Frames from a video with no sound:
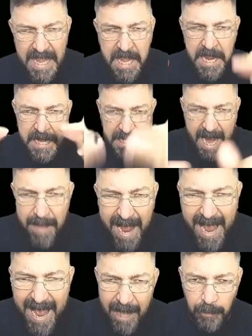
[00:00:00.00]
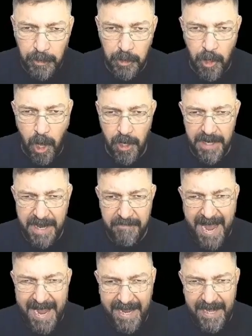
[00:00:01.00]
Come out,
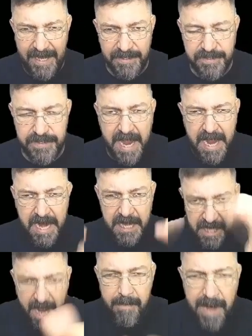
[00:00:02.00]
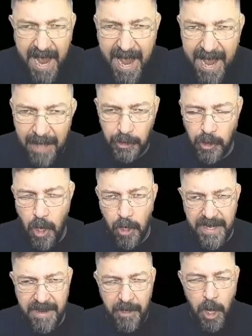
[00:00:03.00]
coronavirus. Come out,
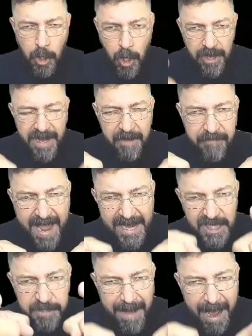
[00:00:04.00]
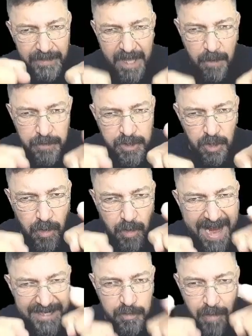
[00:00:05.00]
corona, coronavirus. Bow down to
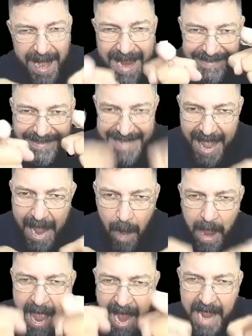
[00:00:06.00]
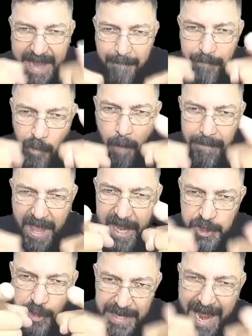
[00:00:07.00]
Christ right now. I am command
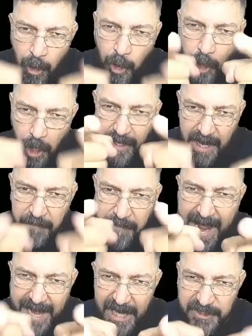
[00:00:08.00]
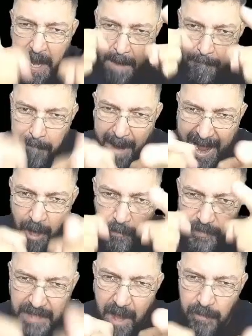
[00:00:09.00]
you now, coronavirus. Bow
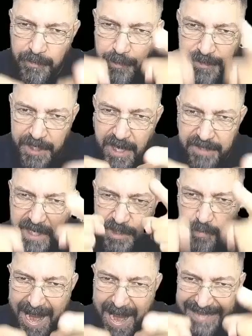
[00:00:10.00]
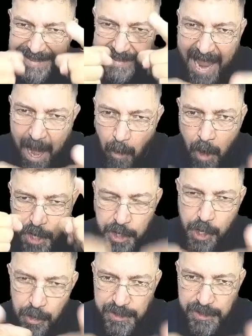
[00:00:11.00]
down to Jesus right now.
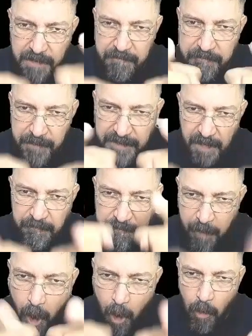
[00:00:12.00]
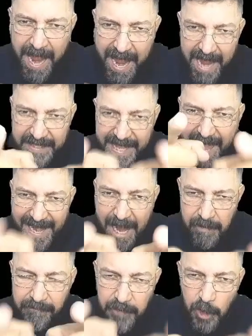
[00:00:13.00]
You defeated foe and get
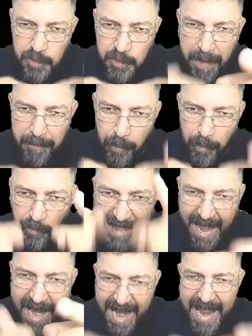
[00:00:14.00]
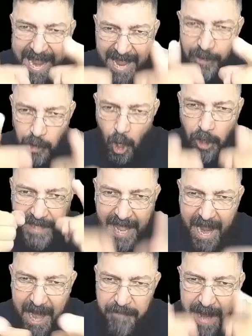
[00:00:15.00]
out of those people there and don't
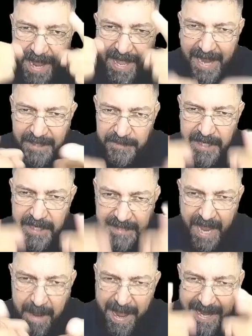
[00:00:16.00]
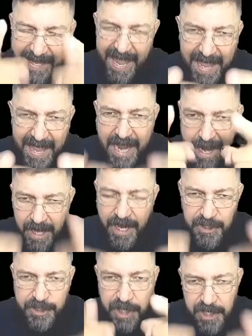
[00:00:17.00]
ever enter them again. In
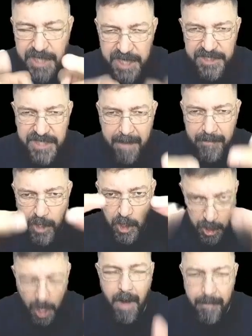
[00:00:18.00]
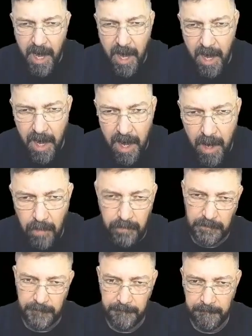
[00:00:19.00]
Jesus' name, come
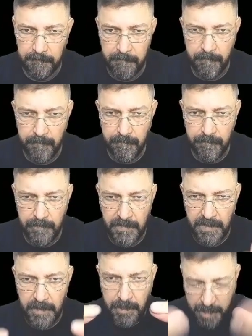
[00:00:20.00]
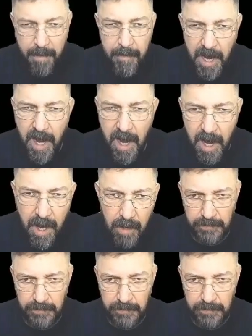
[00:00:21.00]
out. Come out.